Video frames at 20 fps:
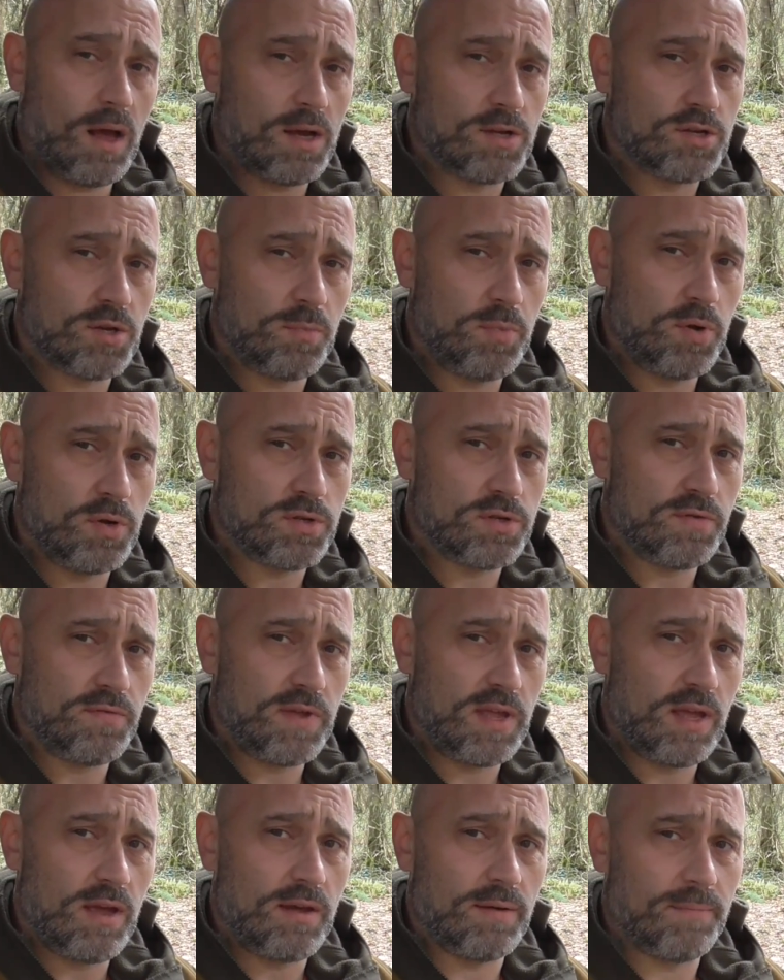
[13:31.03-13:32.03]
I shall
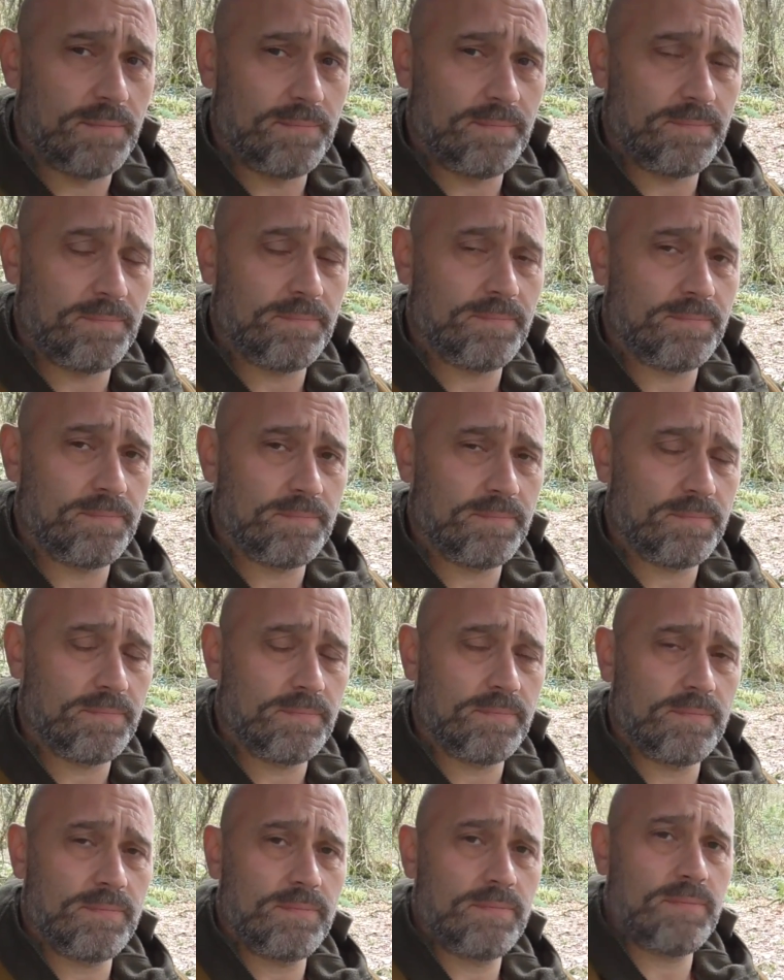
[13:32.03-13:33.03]
persevere.
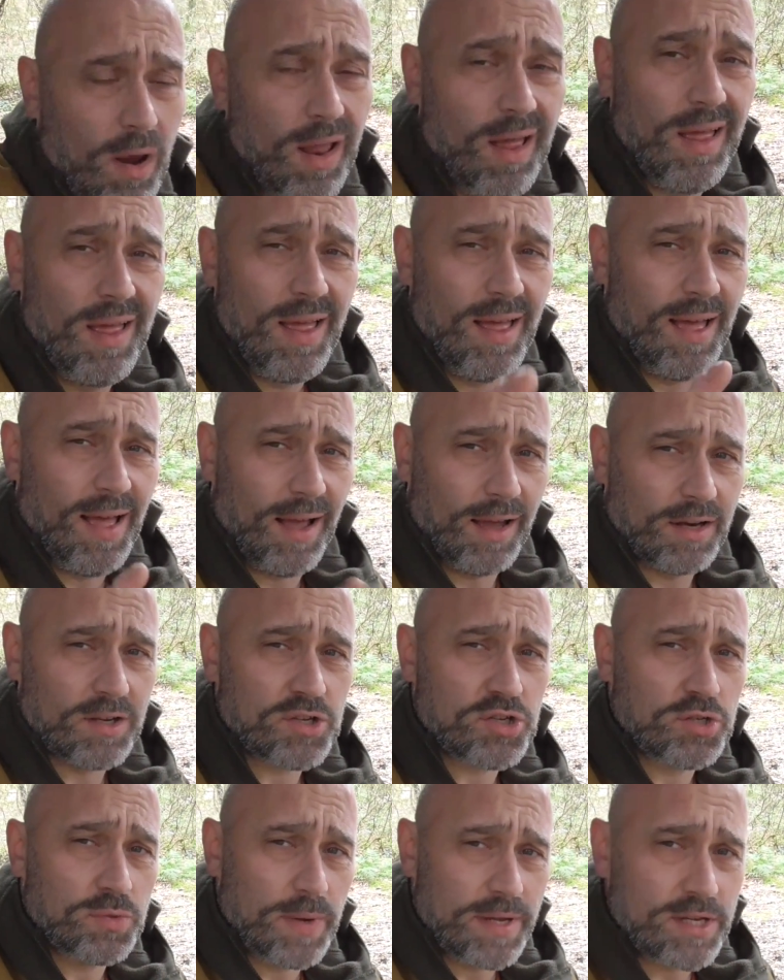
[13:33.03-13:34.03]
I'm going to
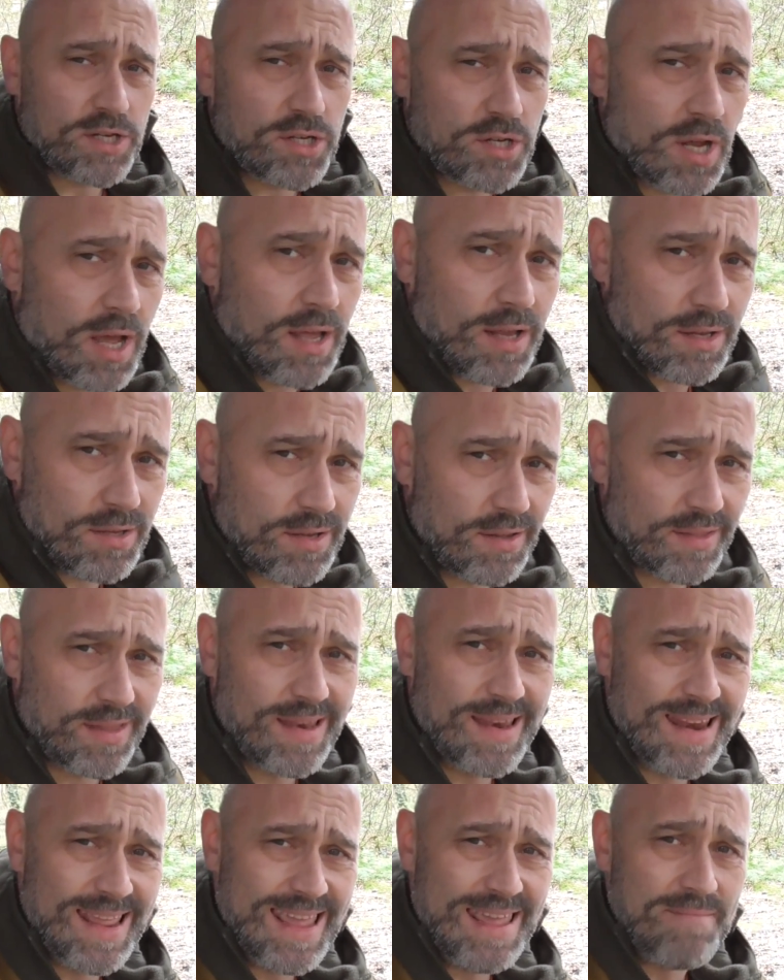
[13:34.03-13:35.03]
switch to the
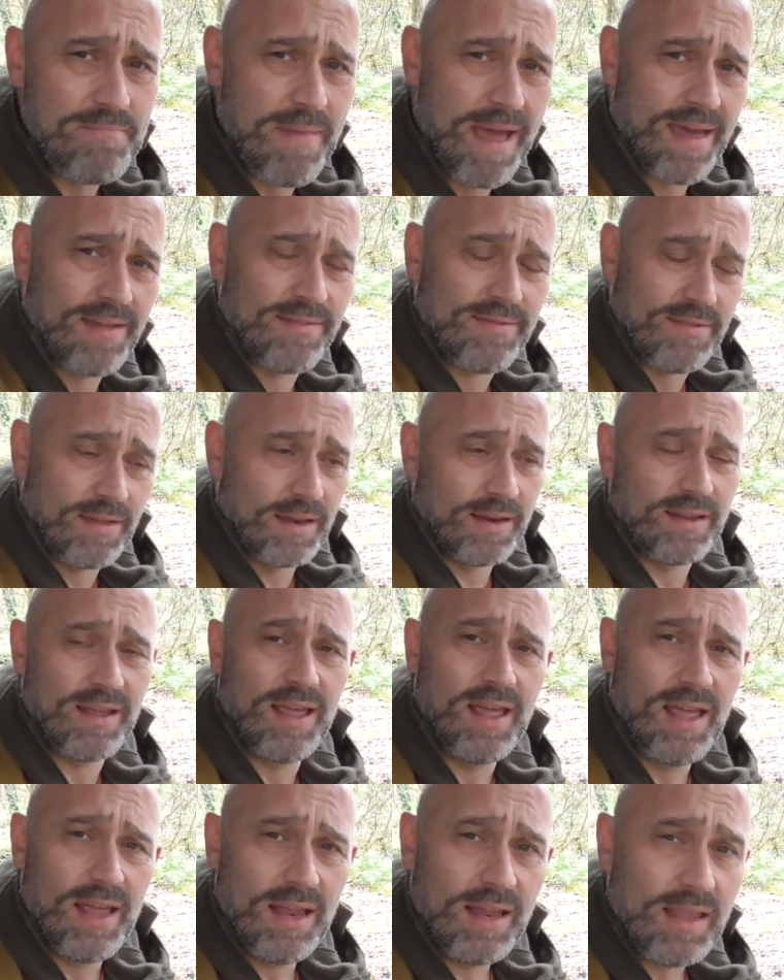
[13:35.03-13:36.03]
knee method.
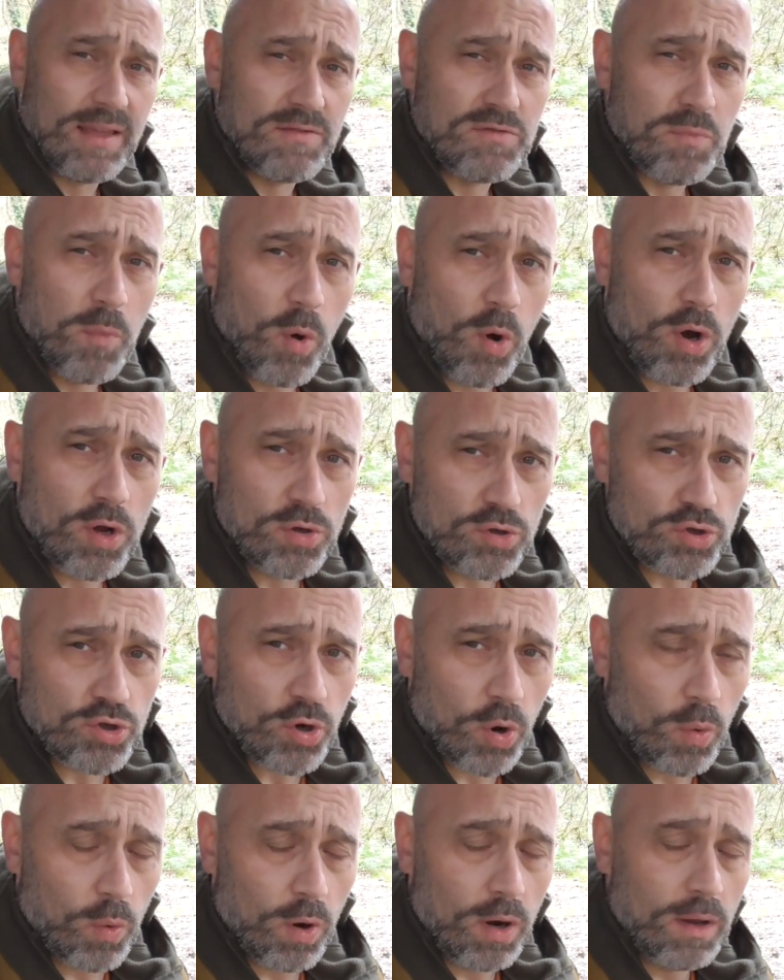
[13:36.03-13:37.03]
It gives more
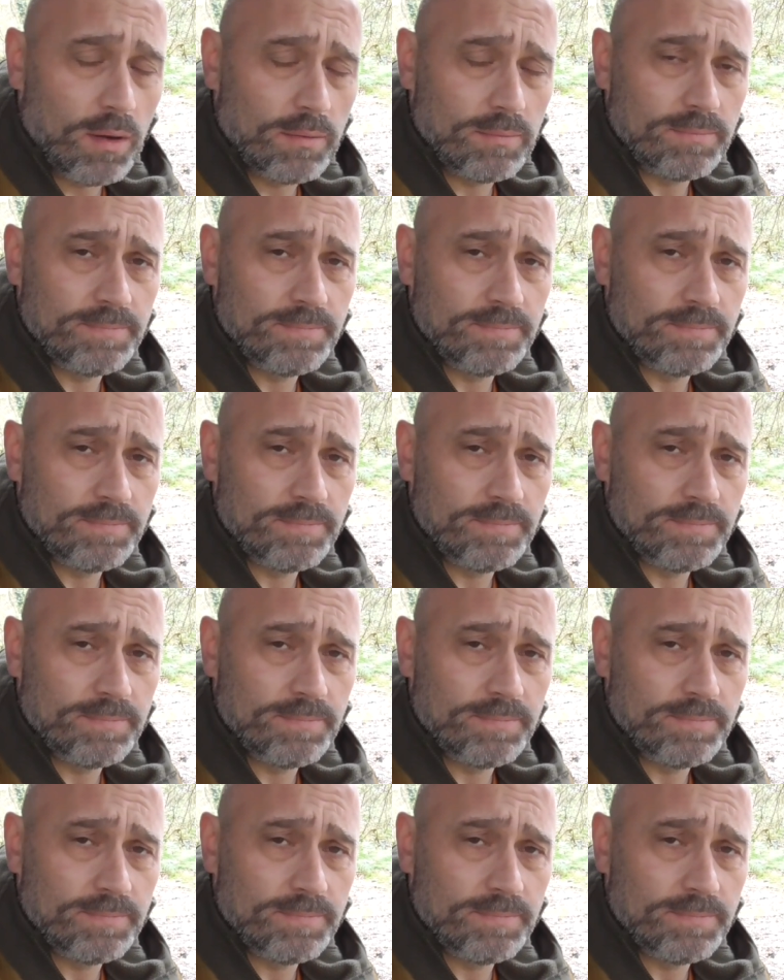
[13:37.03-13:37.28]
control.